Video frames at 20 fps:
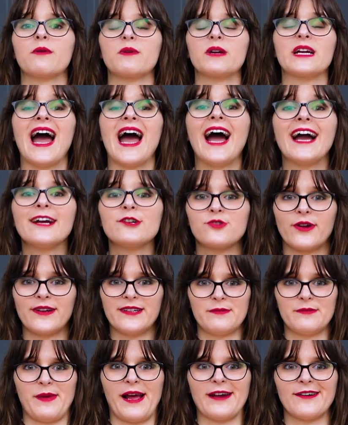
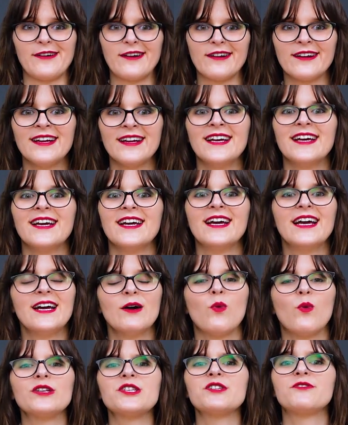rehydrated better.
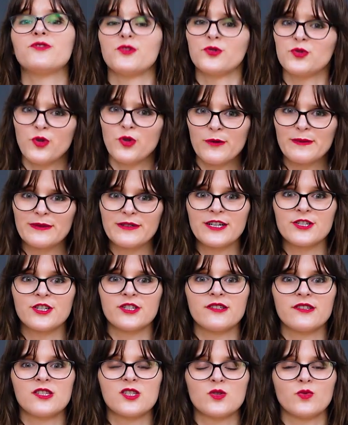Once food
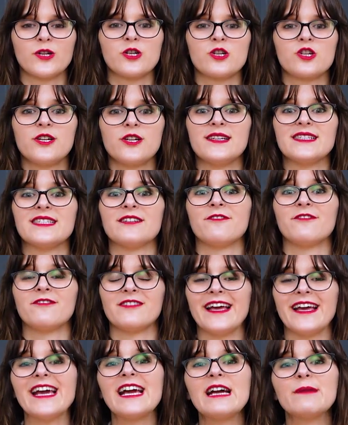corporations switched to this
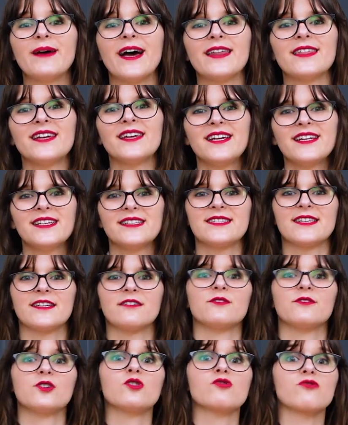flake method instead
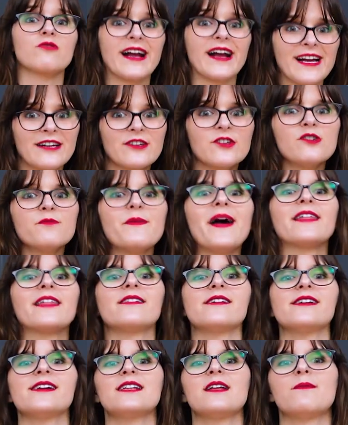of the granule
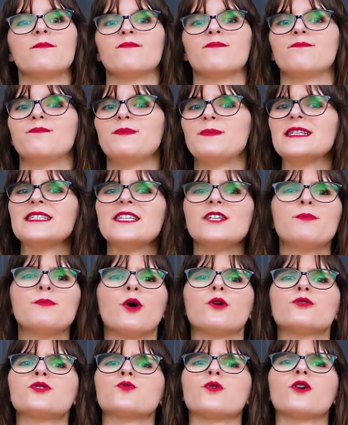method, busy
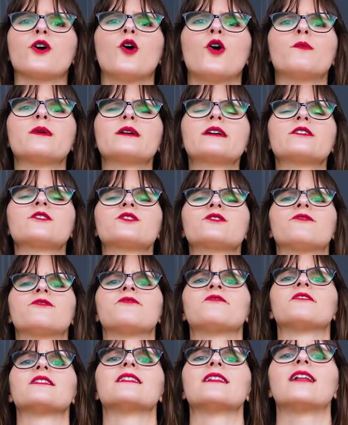post-war homemakers
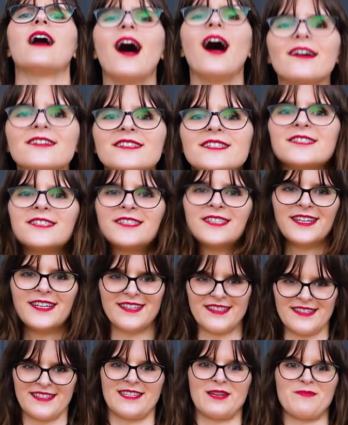flocked to the
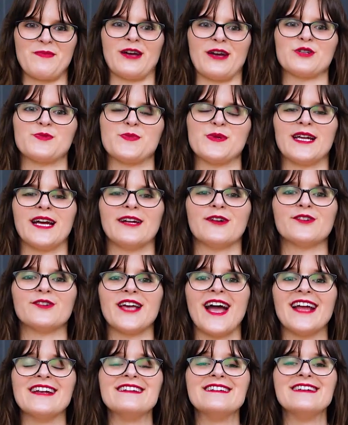instant mashed potatoes
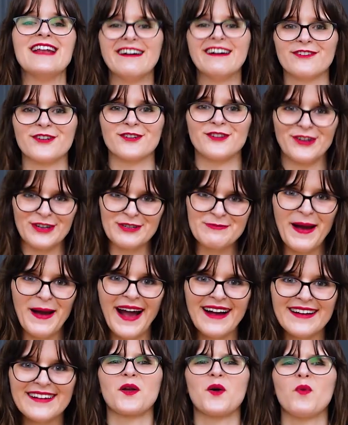and never looked
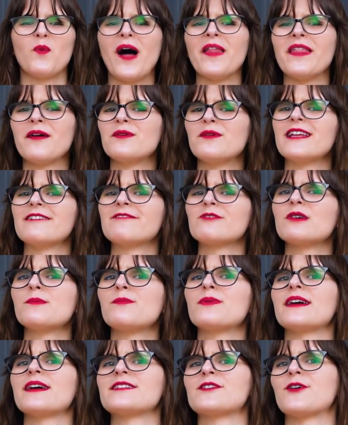back. While they will never
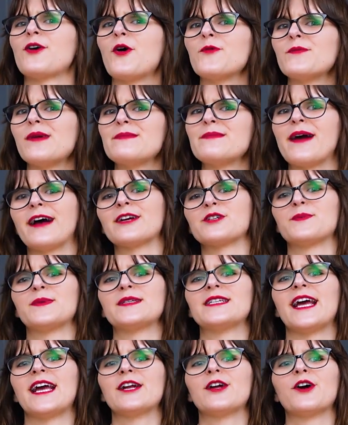replace a homemade mashed
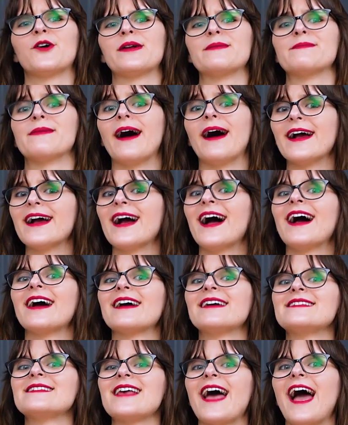potato in my
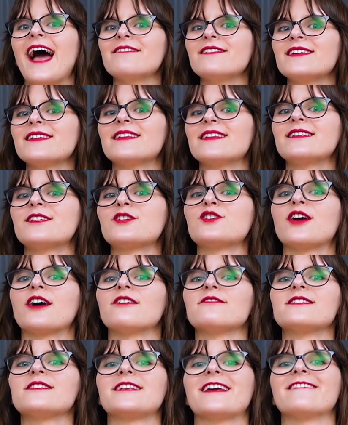eyes, having this
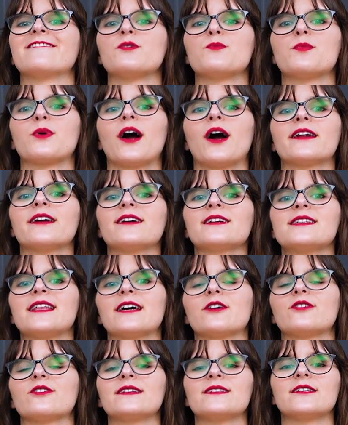shelf-stable product
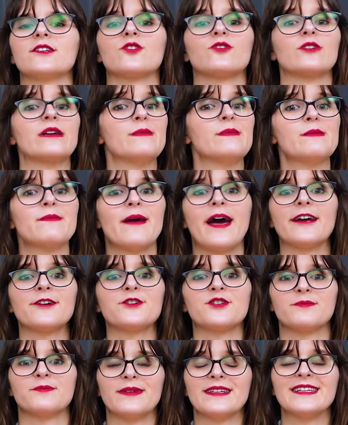that creates a creamy
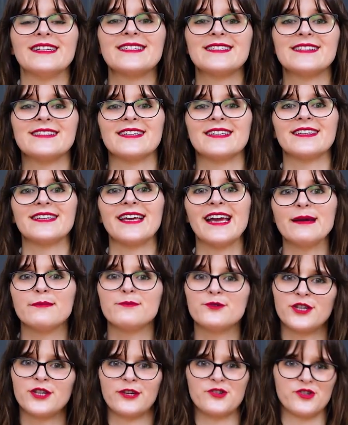mash in minutes is a
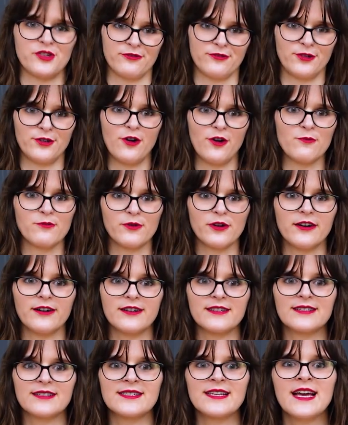game changer for home
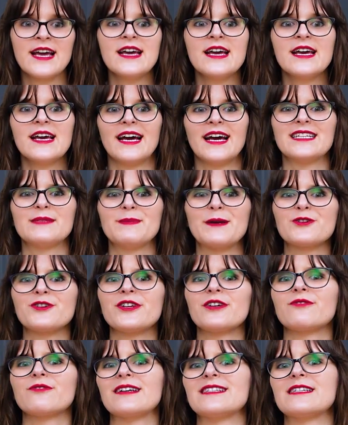cooks,
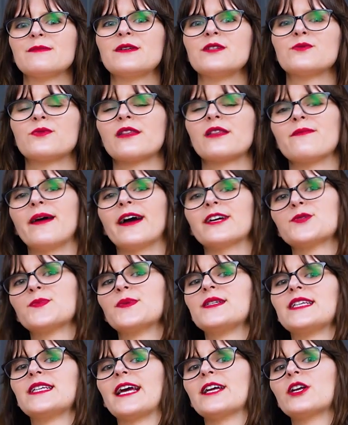especially in recipes where the mashed
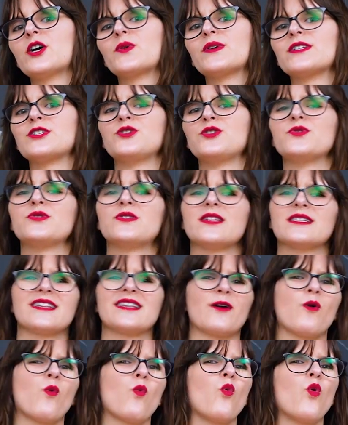potato is used as
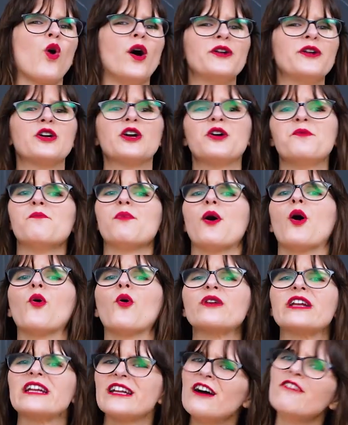like one
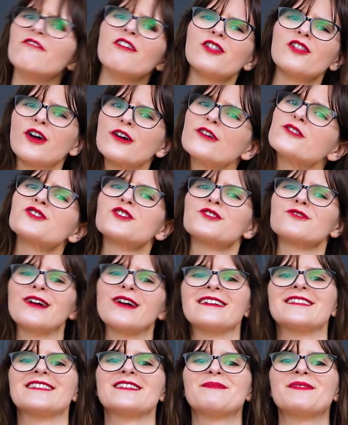component of a larger
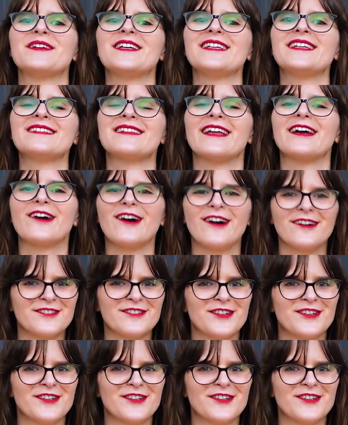recipe, like our